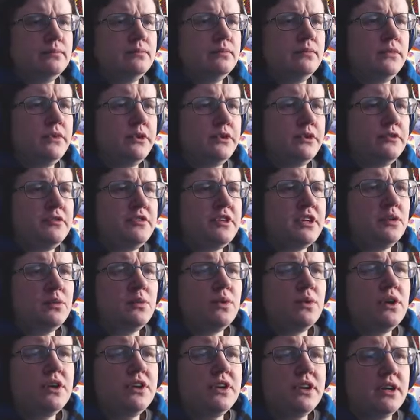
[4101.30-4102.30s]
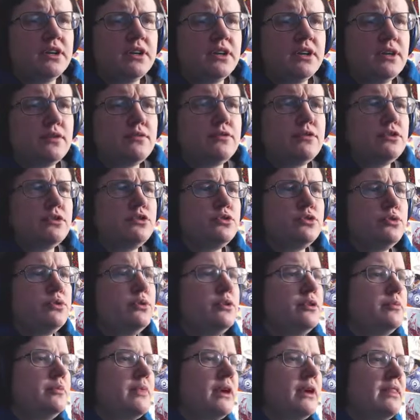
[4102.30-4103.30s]
You have done well to uncover the
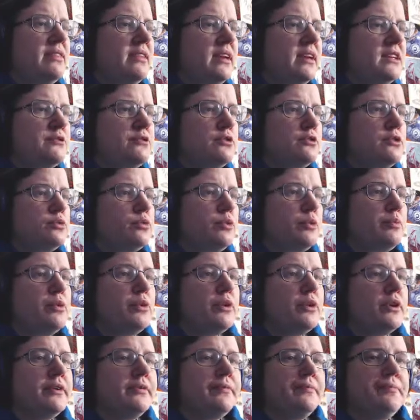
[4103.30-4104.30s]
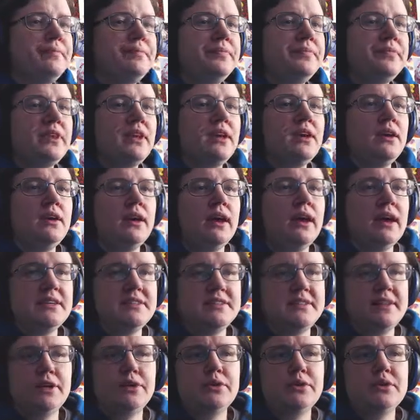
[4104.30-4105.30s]
truth. My thanks for the report. As
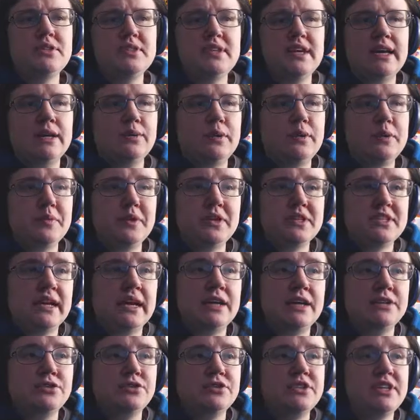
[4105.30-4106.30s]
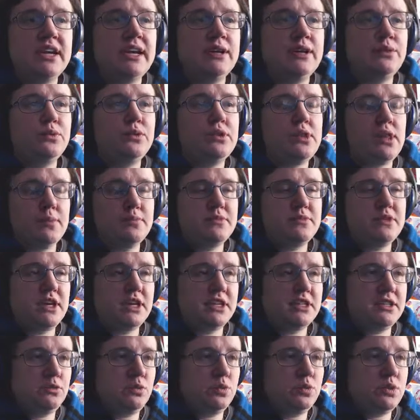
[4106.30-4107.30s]
Thancred said, we must ascertain where the
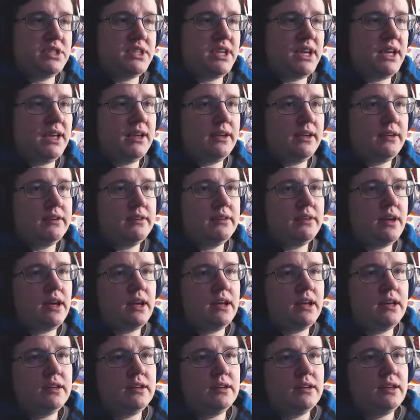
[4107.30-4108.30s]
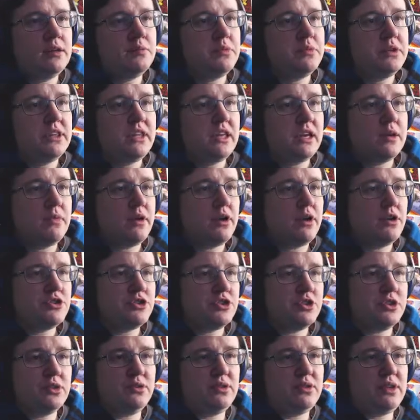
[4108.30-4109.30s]
abducted were taken, and none but the
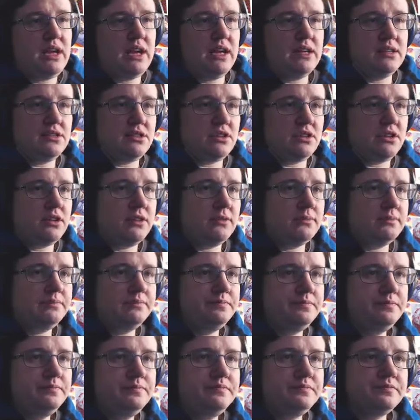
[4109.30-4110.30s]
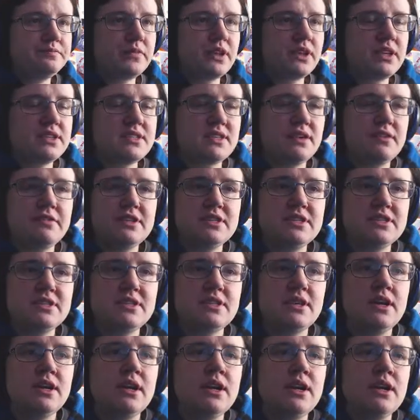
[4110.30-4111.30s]
Amalj'aa know the answer.
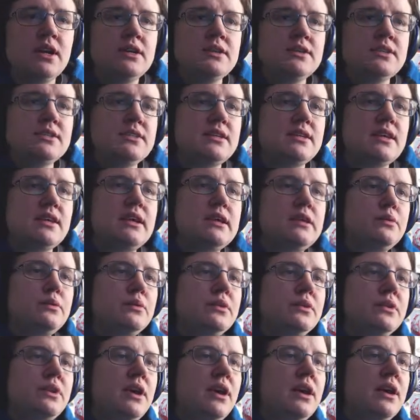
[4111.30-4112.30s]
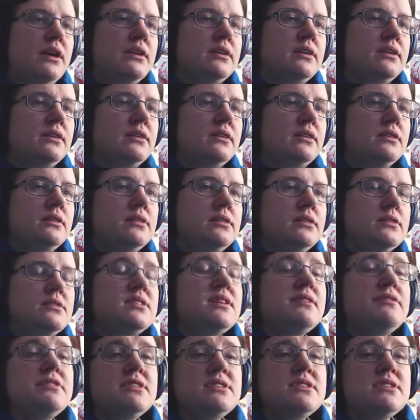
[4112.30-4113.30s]
Suffice to say it will not
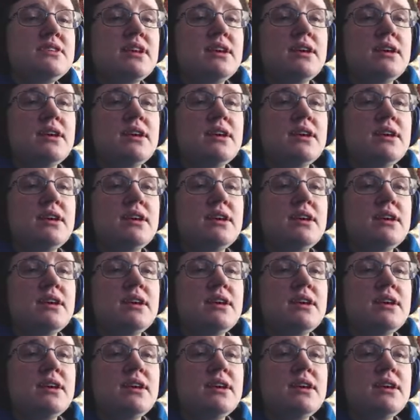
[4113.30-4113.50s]
suffice